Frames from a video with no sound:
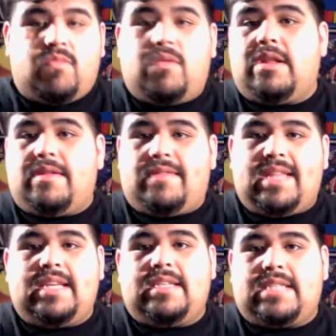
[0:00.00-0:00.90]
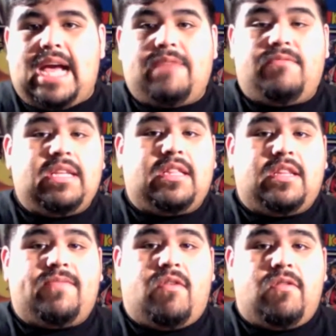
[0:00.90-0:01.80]
are one of the things I really
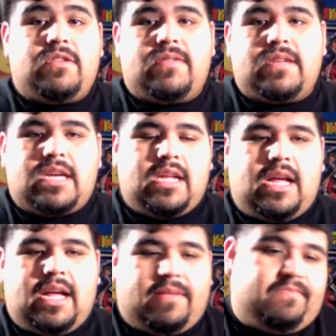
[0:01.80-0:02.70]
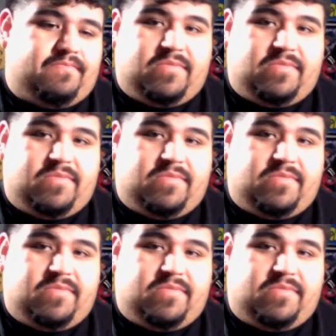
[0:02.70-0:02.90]
look forward to in the